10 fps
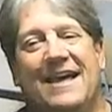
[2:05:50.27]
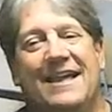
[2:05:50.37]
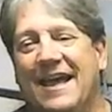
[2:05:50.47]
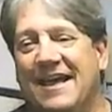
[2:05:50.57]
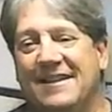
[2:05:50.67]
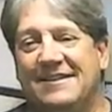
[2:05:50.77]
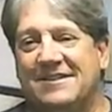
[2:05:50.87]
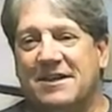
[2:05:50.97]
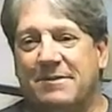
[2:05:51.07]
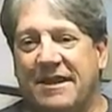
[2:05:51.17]
Yeah, this is
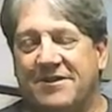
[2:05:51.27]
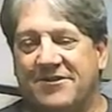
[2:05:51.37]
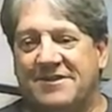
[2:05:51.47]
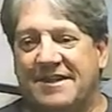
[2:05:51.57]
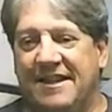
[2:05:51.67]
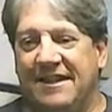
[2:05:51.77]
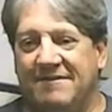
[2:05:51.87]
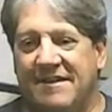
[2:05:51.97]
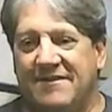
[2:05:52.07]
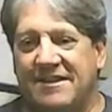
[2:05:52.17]
going to be interesting.
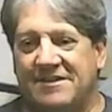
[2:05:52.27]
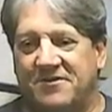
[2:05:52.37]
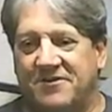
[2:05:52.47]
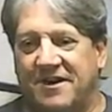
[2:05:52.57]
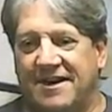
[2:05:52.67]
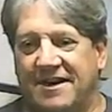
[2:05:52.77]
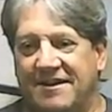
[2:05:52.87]
Maybe this will work.